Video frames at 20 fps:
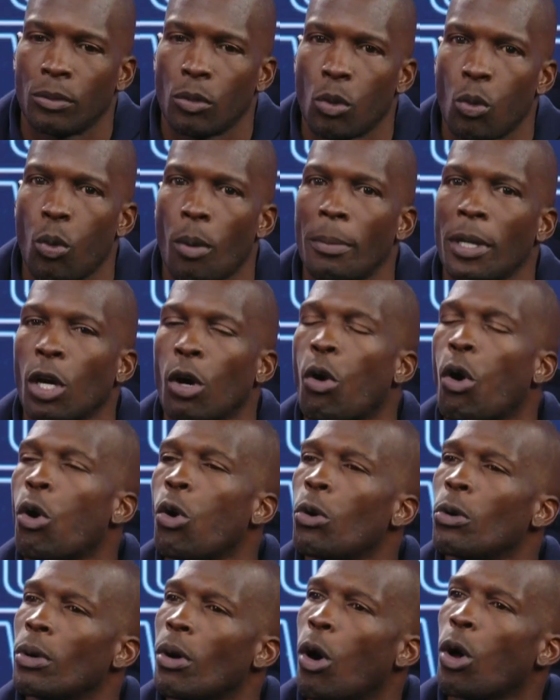I'm going to go
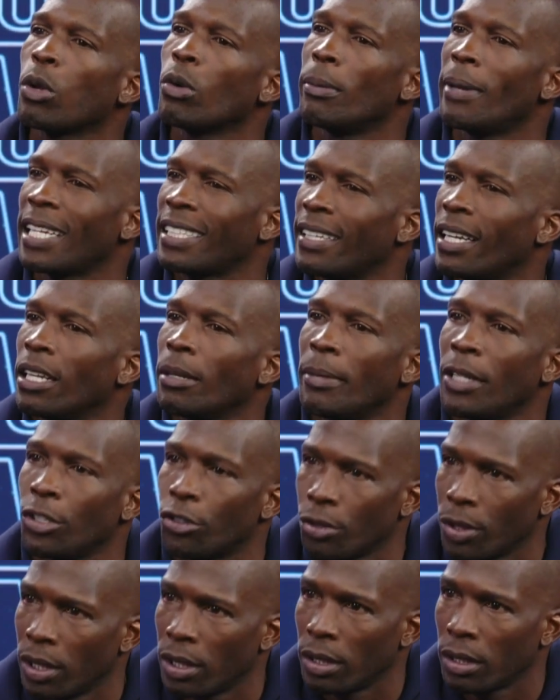all the way back to
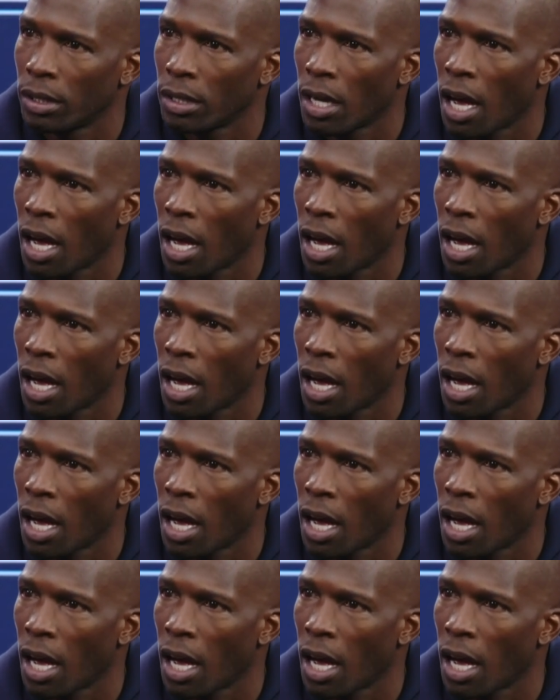elementary. Okay.